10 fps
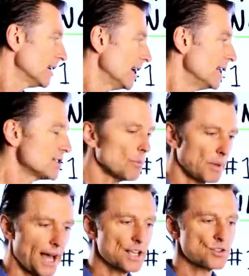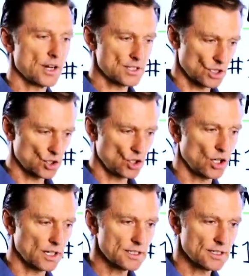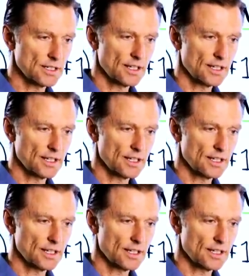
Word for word: and it's all pasteurized and cooked,